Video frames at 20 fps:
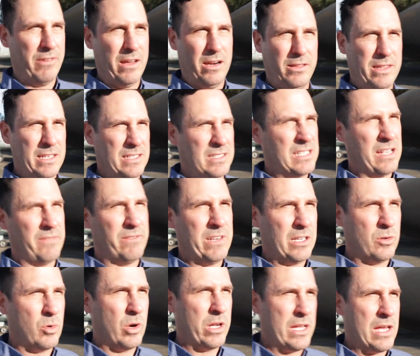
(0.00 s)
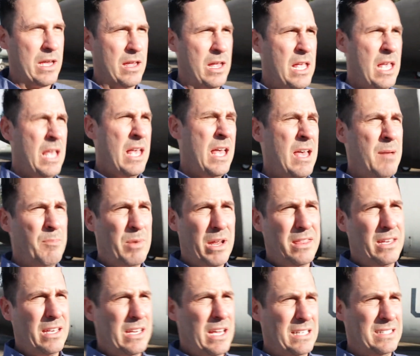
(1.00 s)
I don't think 70 quite yet, but I
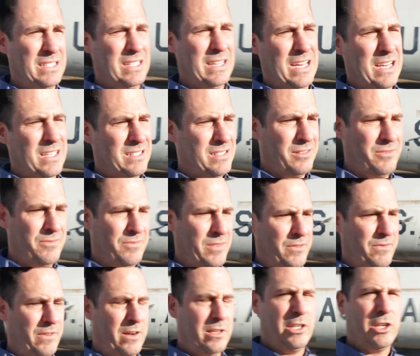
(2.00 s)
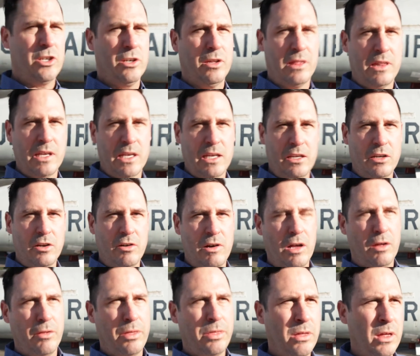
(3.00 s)
think I see that as a fairly good thing. You know,
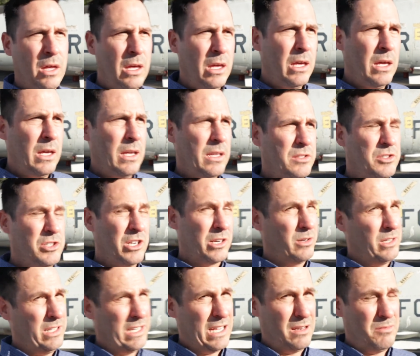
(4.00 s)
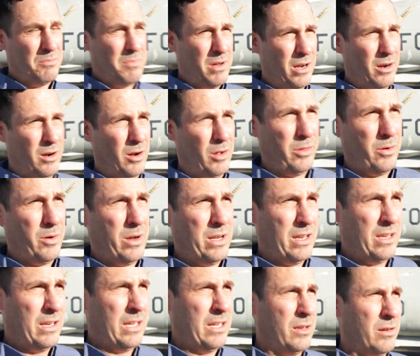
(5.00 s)
health is generally getting better, although I
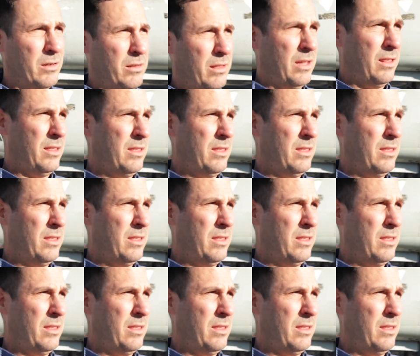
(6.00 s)
did hear that